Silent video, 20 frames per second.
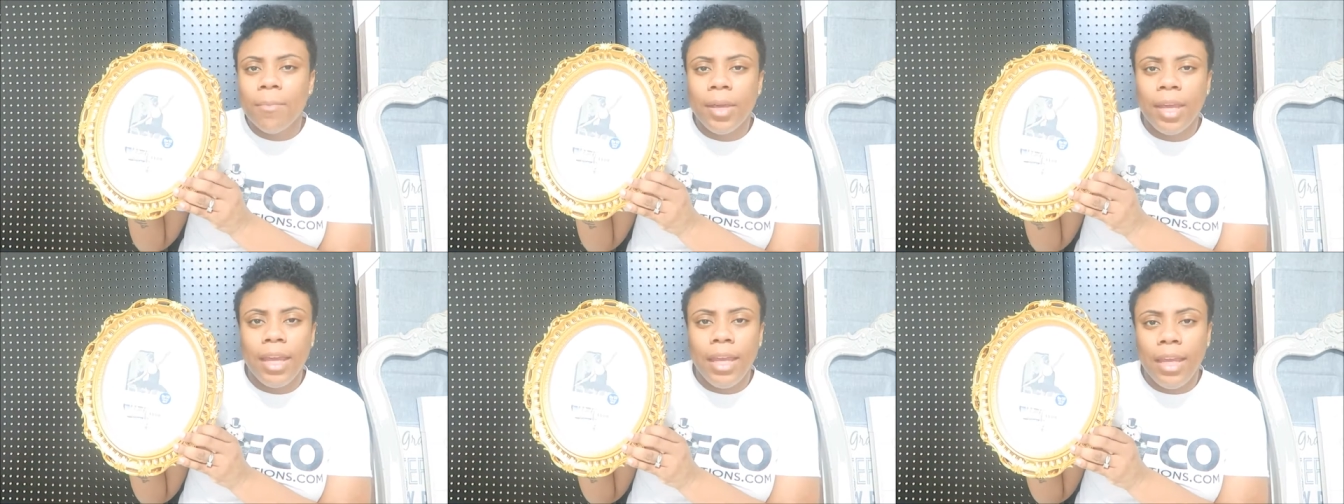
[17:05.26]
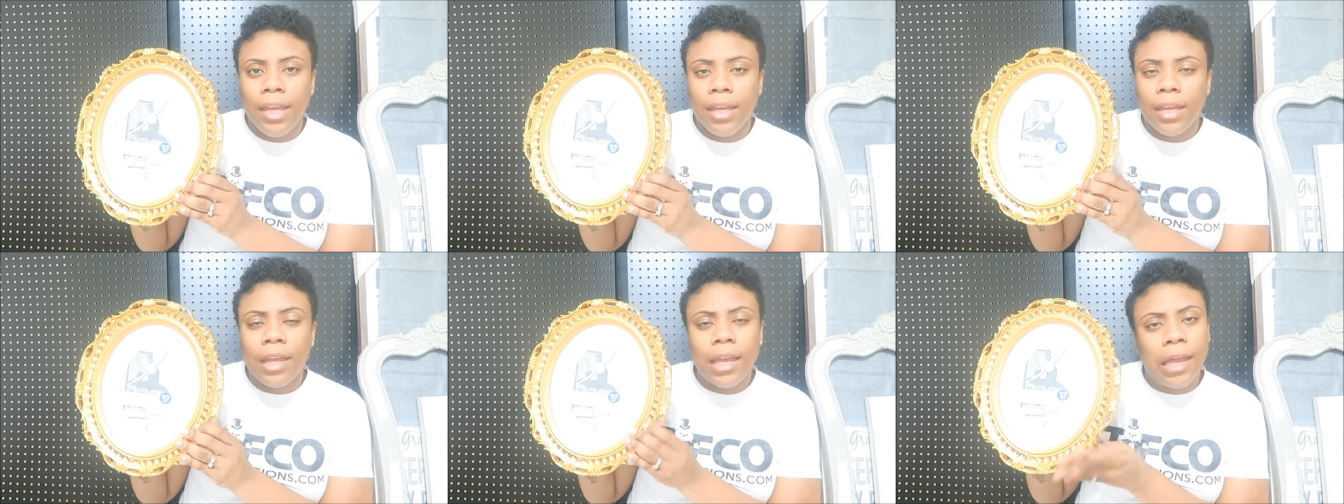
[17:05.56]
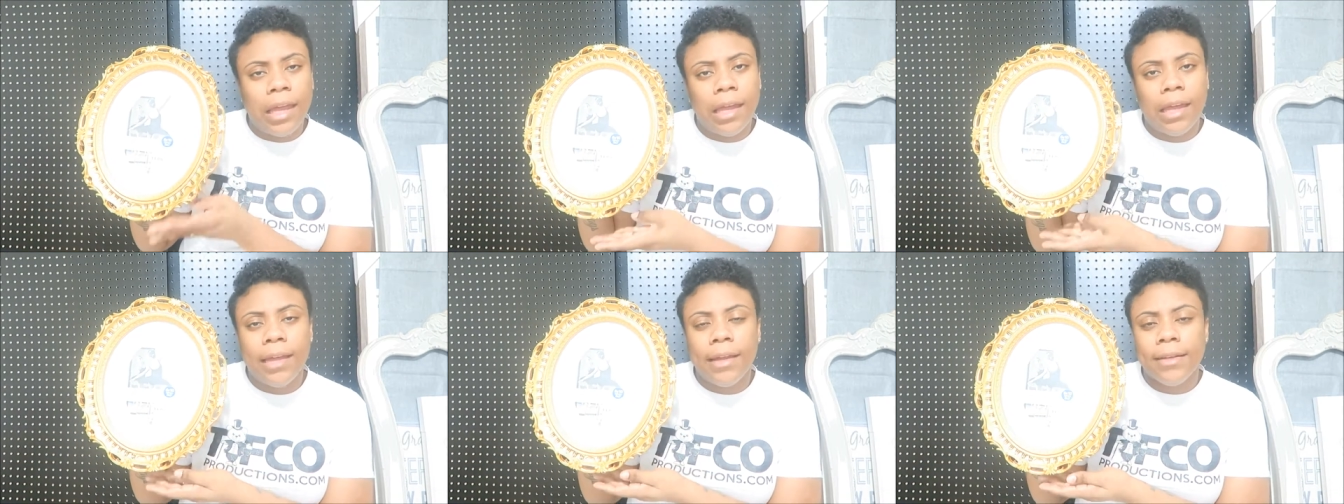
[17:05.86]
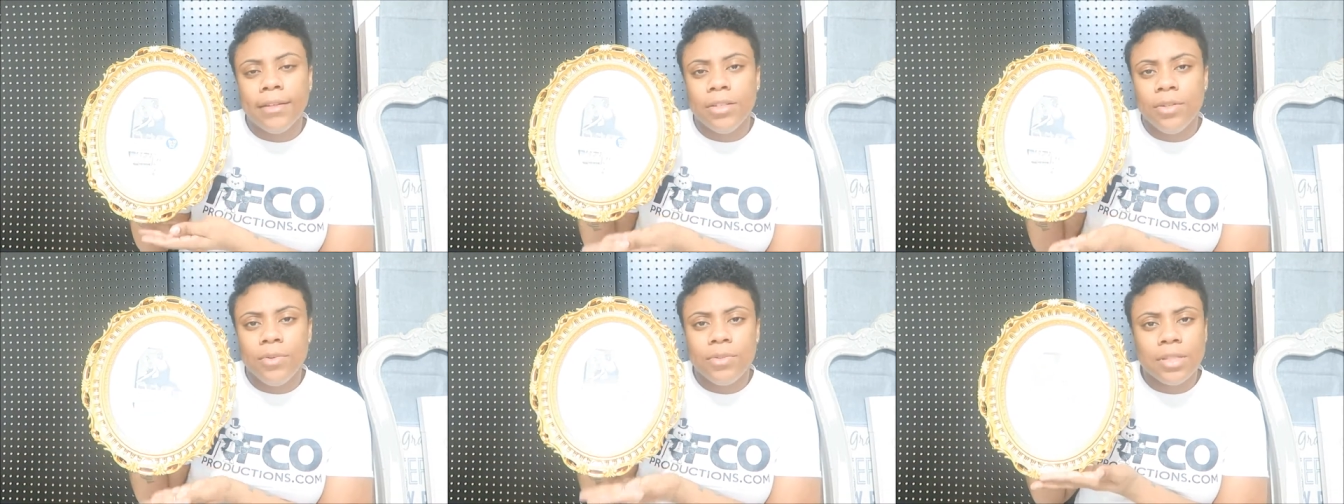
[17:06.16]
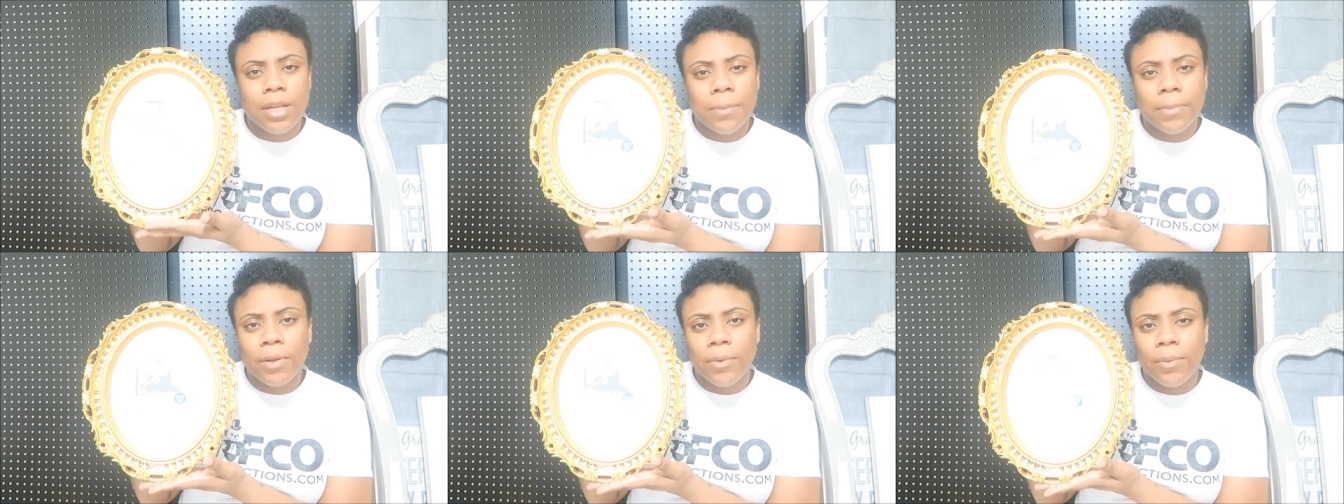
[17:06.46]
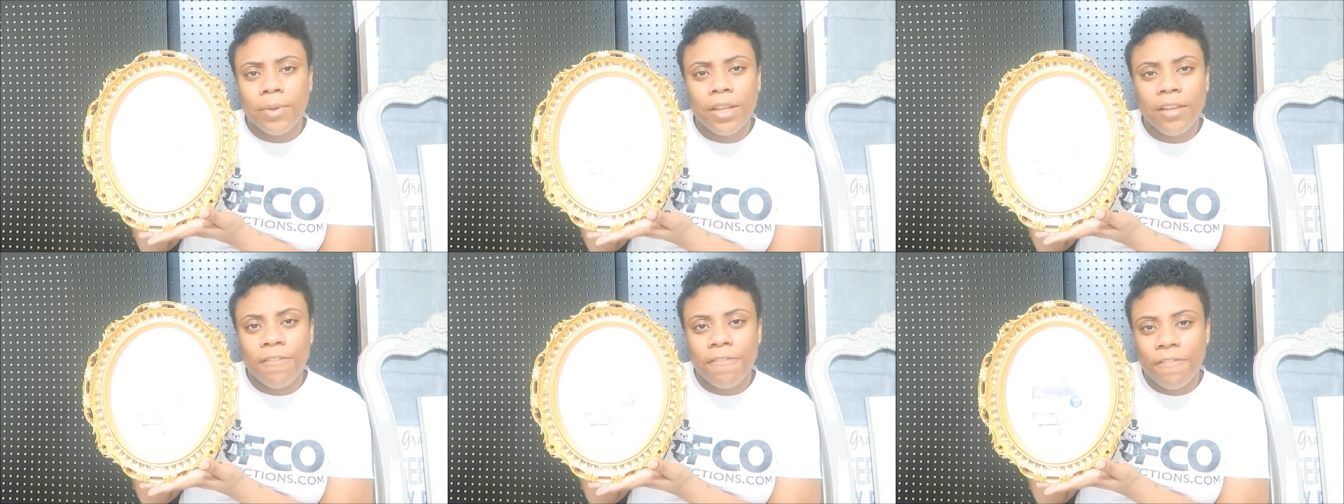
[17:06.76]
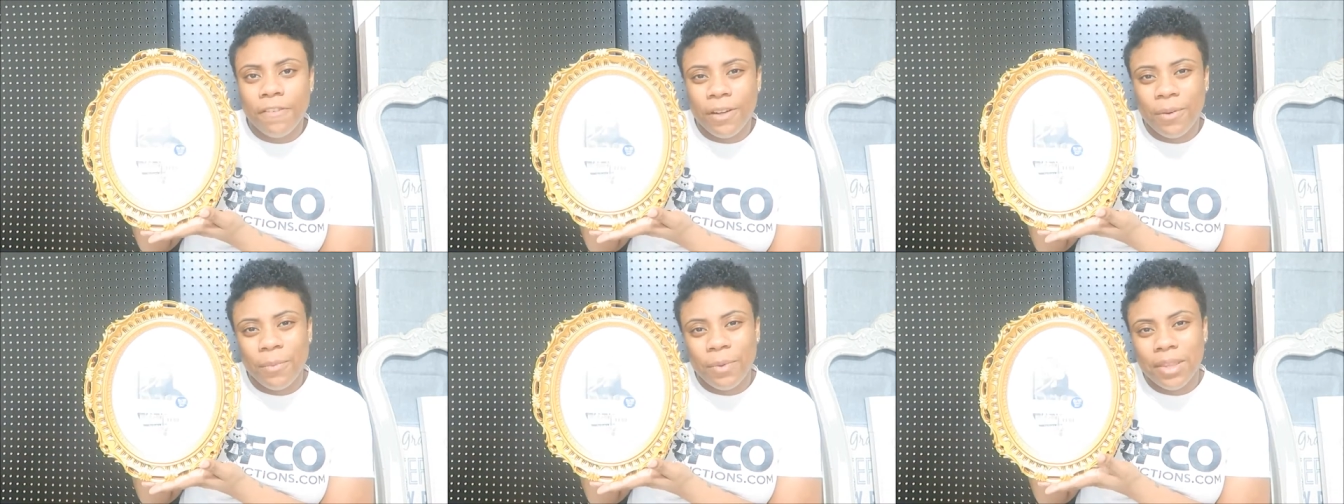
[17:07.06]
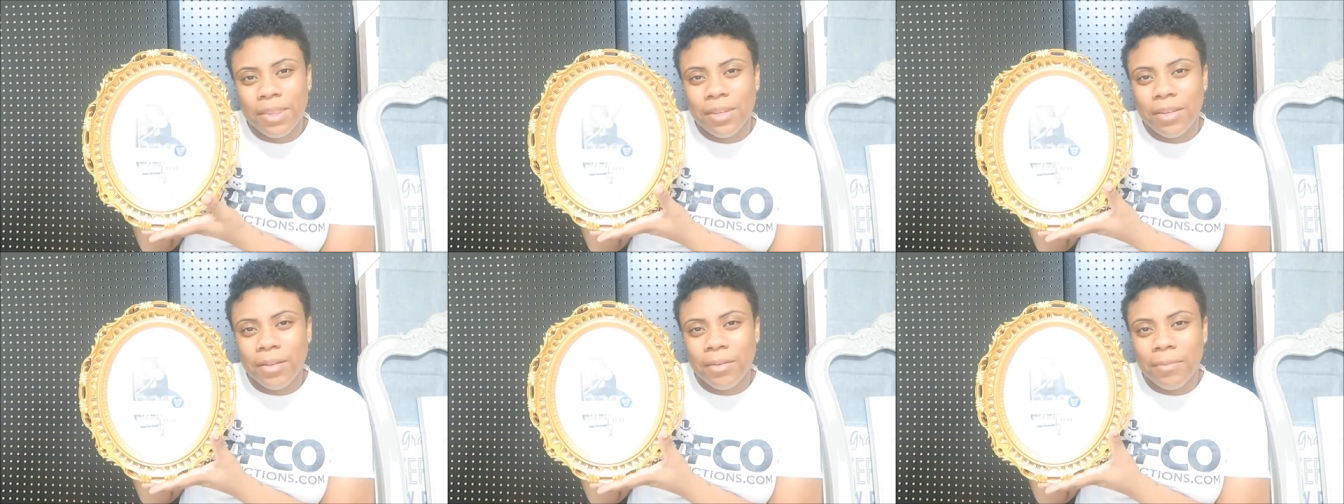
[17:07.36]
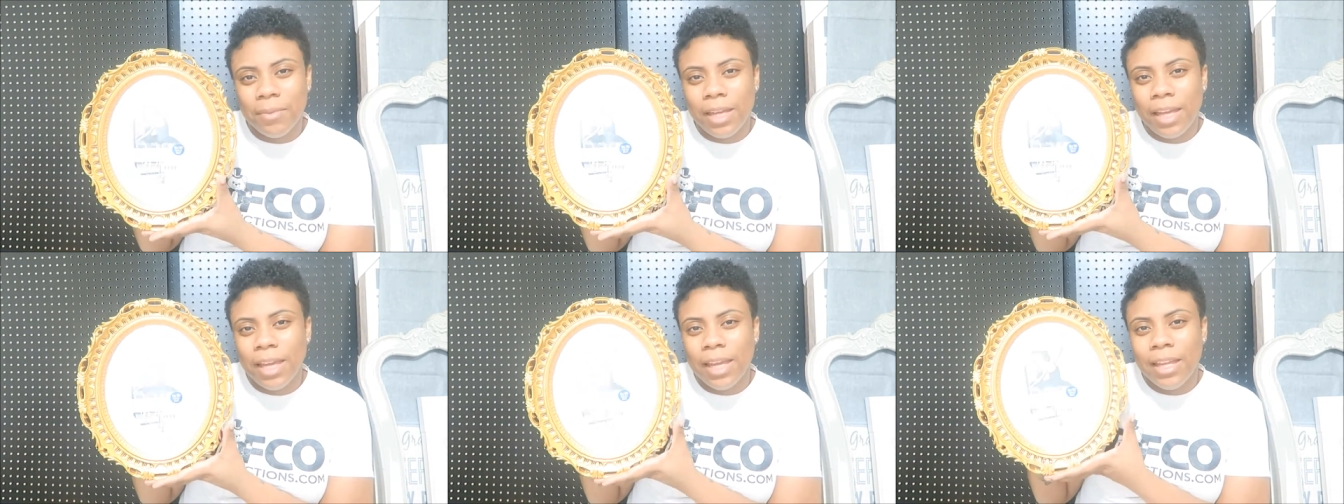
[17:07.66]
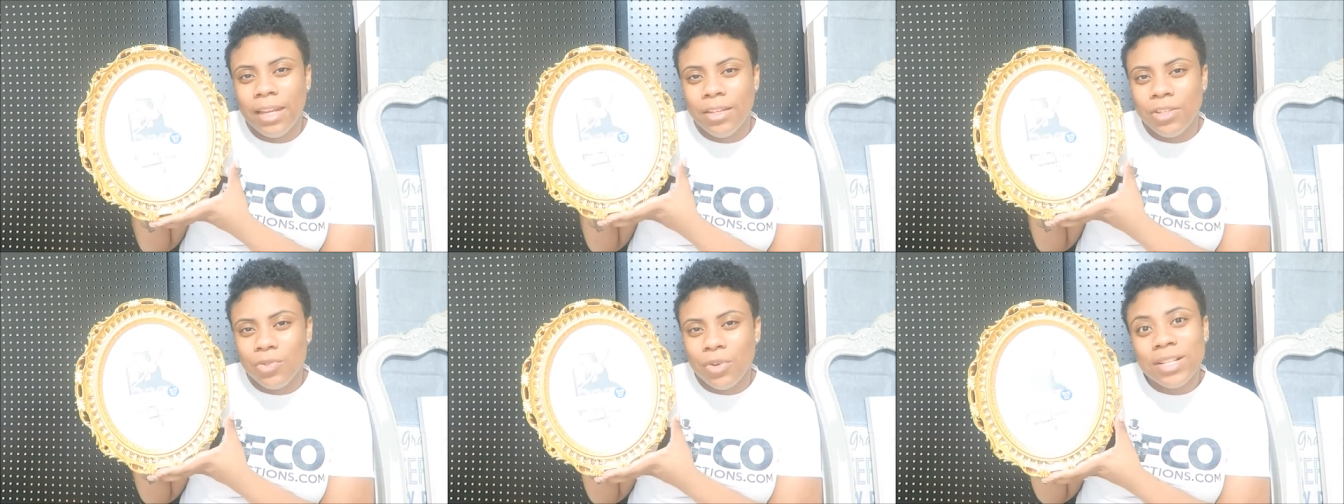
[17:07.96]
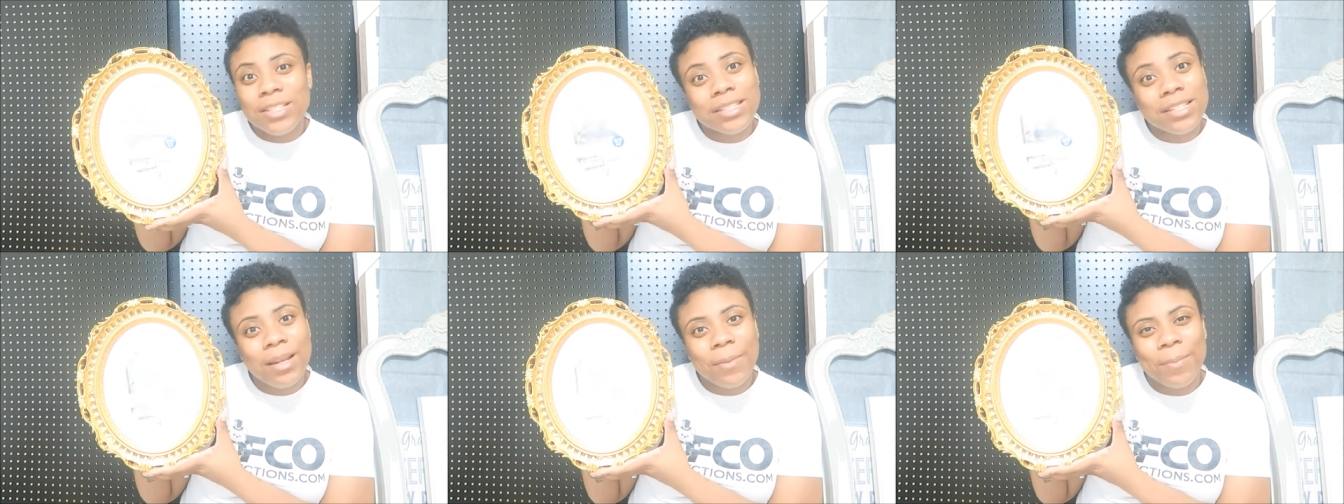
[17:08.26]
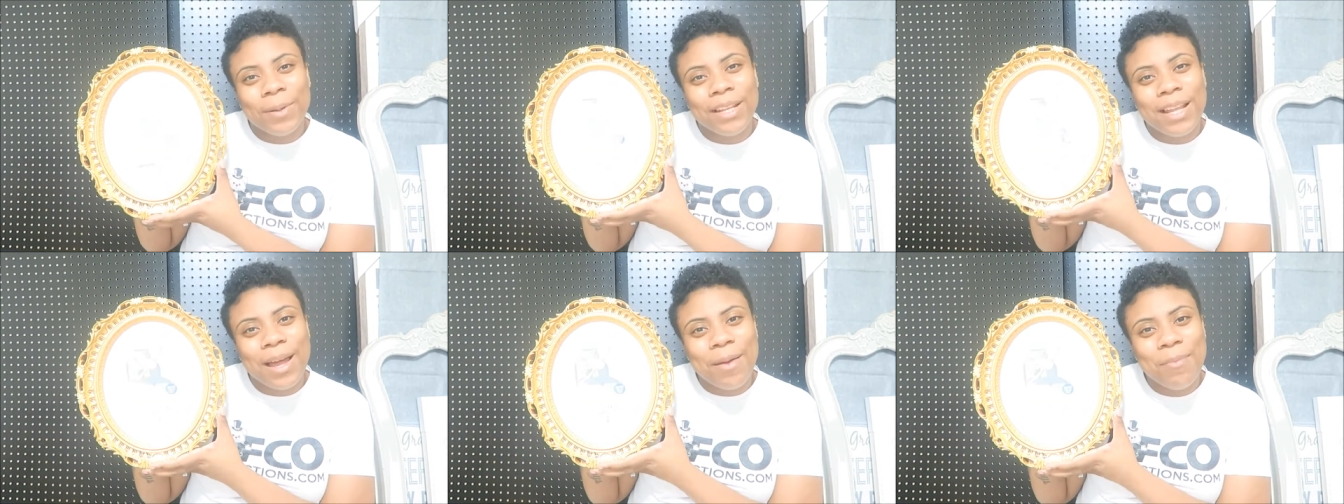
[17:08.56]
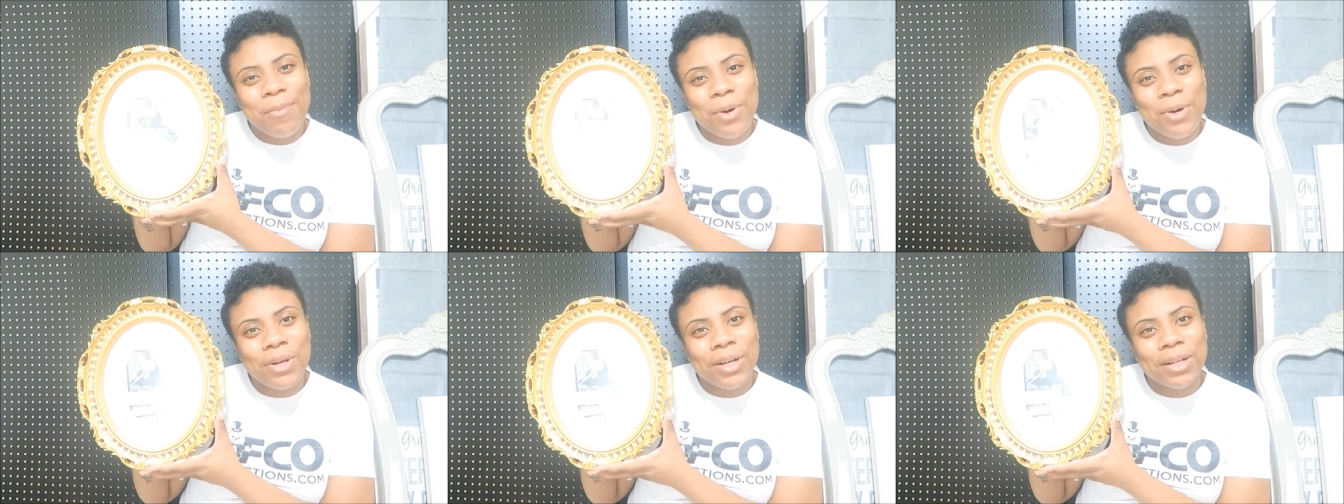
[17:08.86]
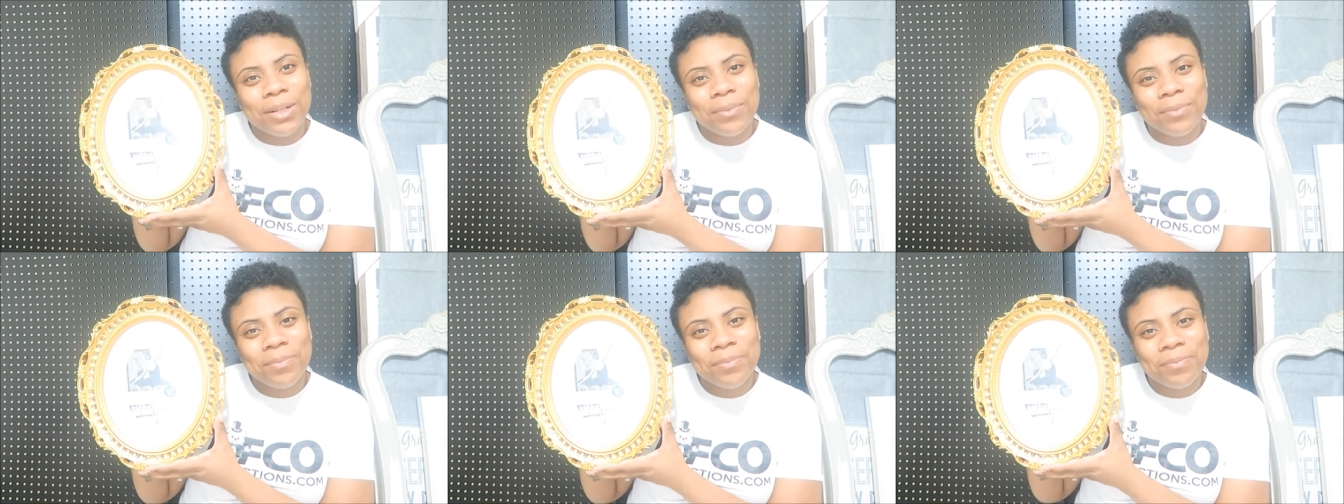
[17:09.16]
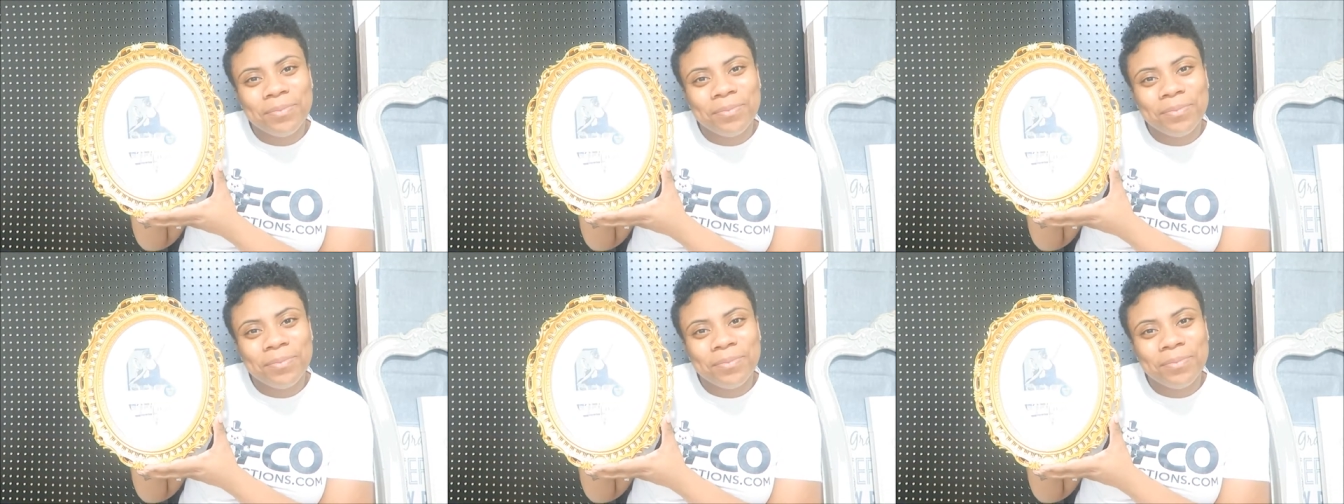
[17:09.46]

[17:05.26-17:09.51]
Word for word: pink and do something really fun with them and dress it up a lot more.